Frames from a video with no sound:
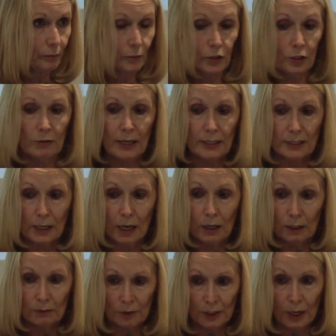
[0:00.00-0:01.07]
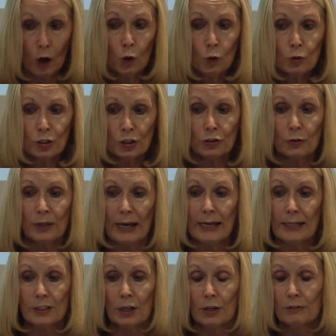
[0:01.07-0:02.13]
So that's the older you
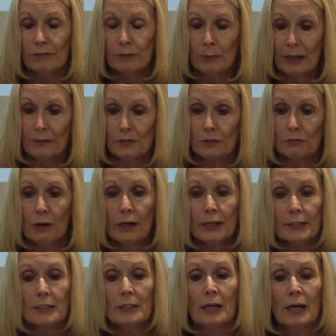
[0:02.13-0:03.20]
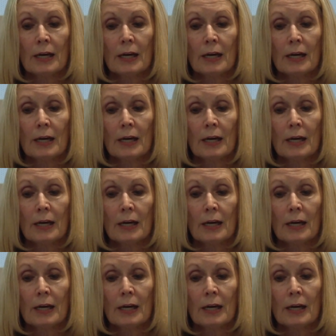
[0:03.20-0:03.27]
get going from left to right.